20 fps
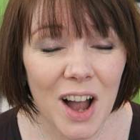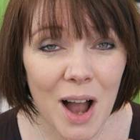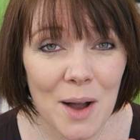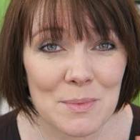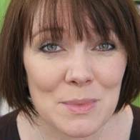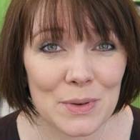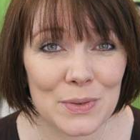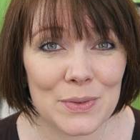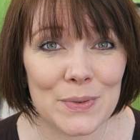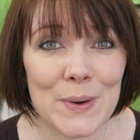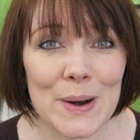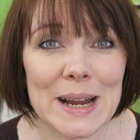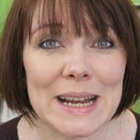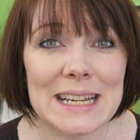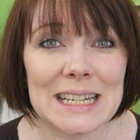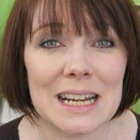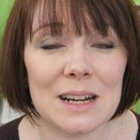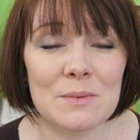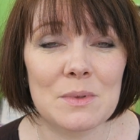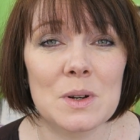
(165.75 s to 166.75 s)
I'm
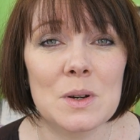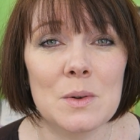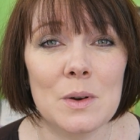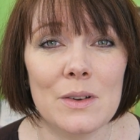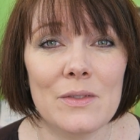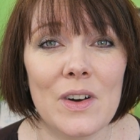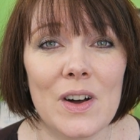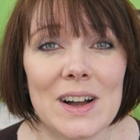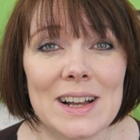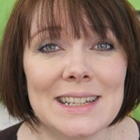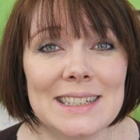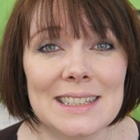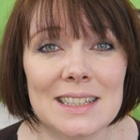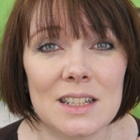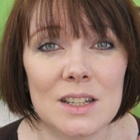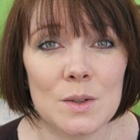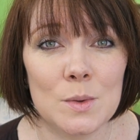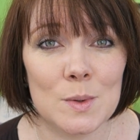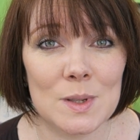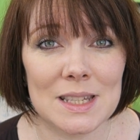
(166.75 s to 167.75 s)
afraid I'm going to advise
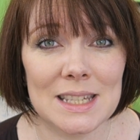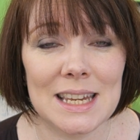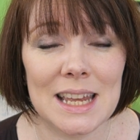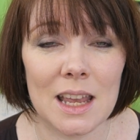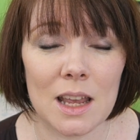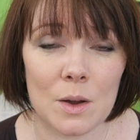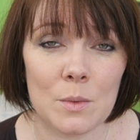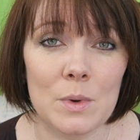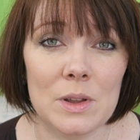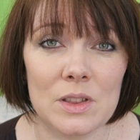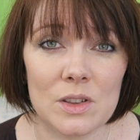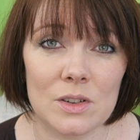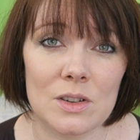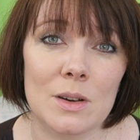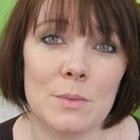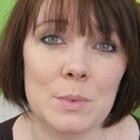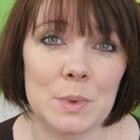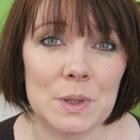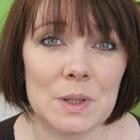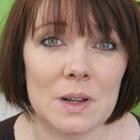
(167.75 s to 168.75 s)
that you stick with the
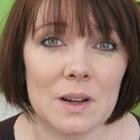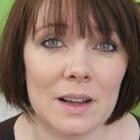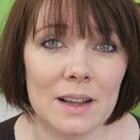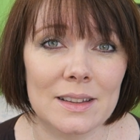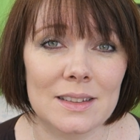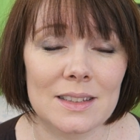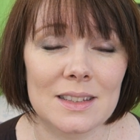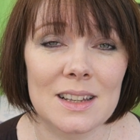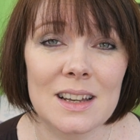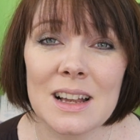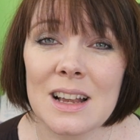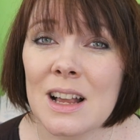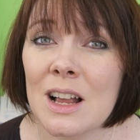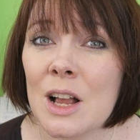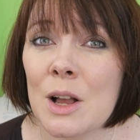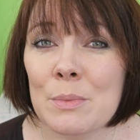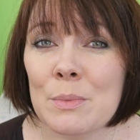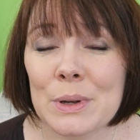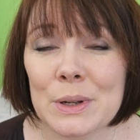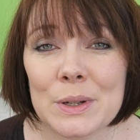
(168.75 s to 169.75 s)
triple science,
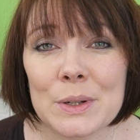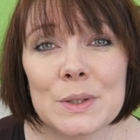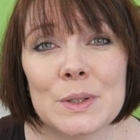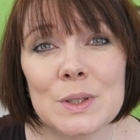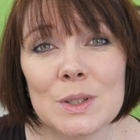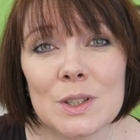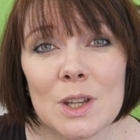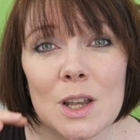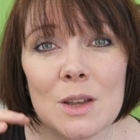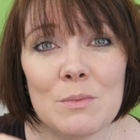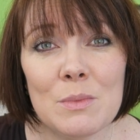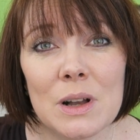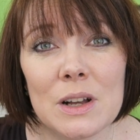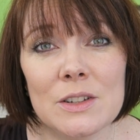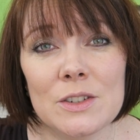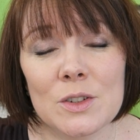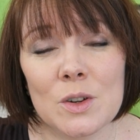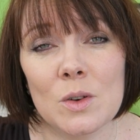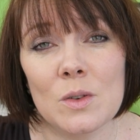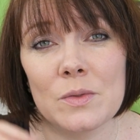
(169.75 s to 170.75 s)
because so
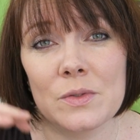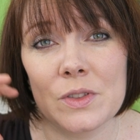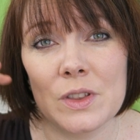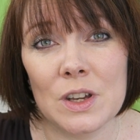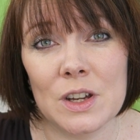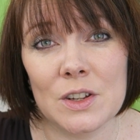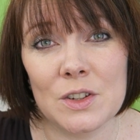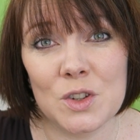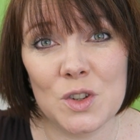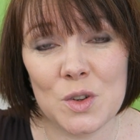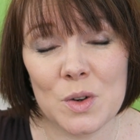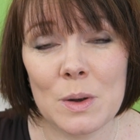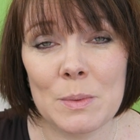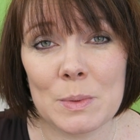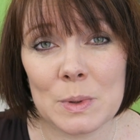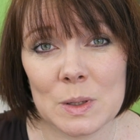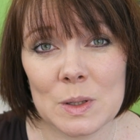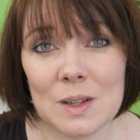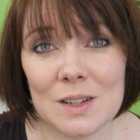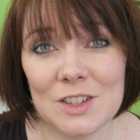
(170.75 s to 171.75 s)
much of the
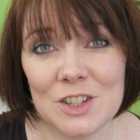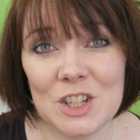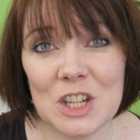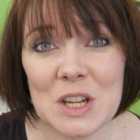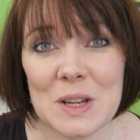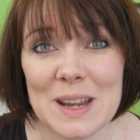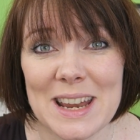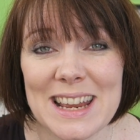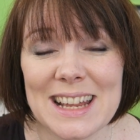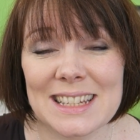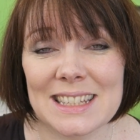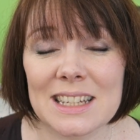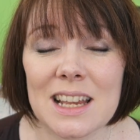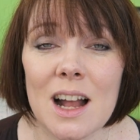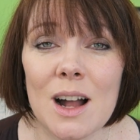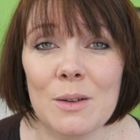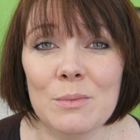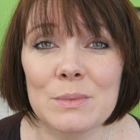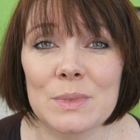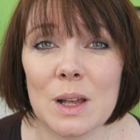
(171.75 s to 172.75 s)
triple science units
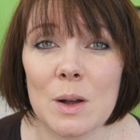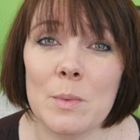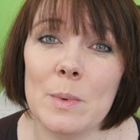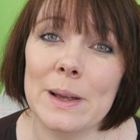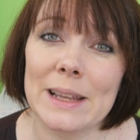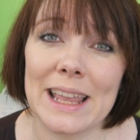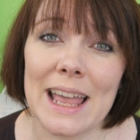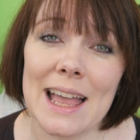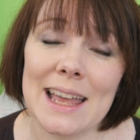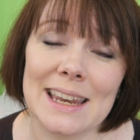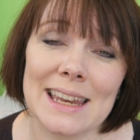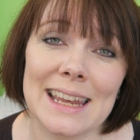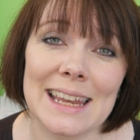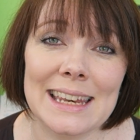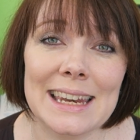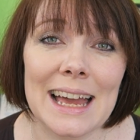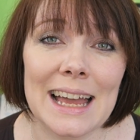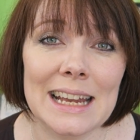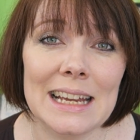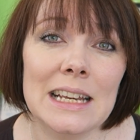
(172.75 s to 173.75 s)
comes up again
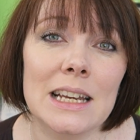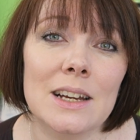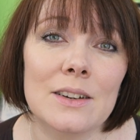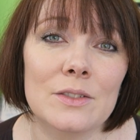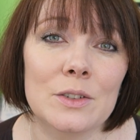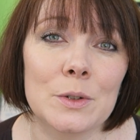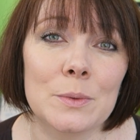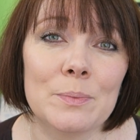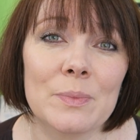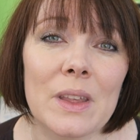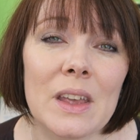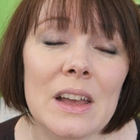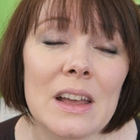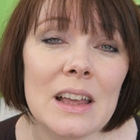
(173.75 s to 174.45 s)
in A-level.